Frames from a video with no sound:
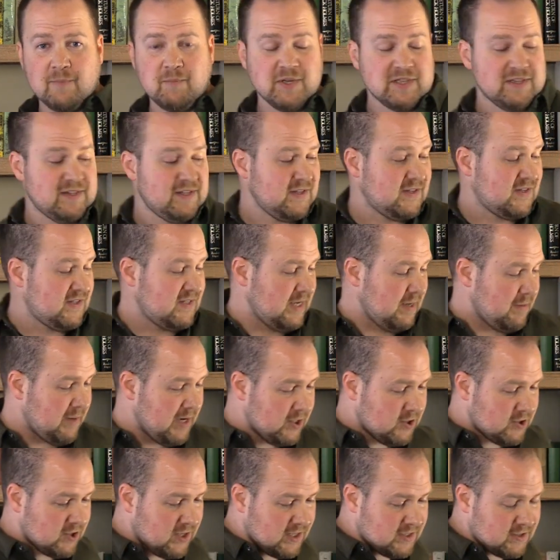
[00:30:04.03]
but these
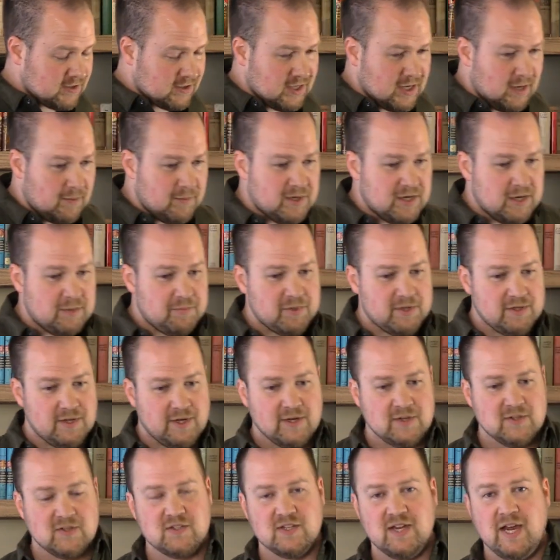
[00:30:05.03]
semi-trucks are coming up
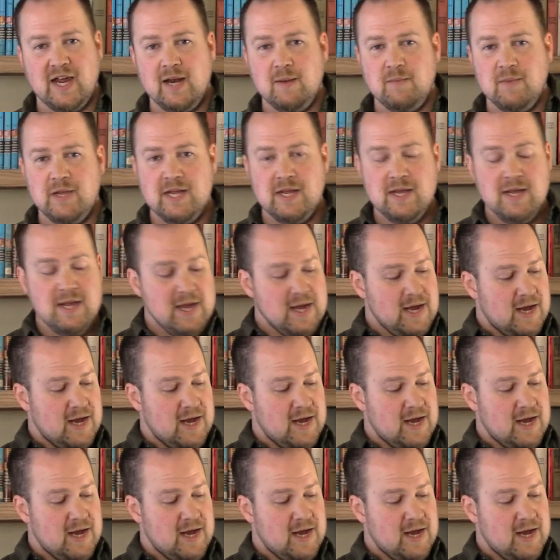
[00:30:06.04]
alongside me,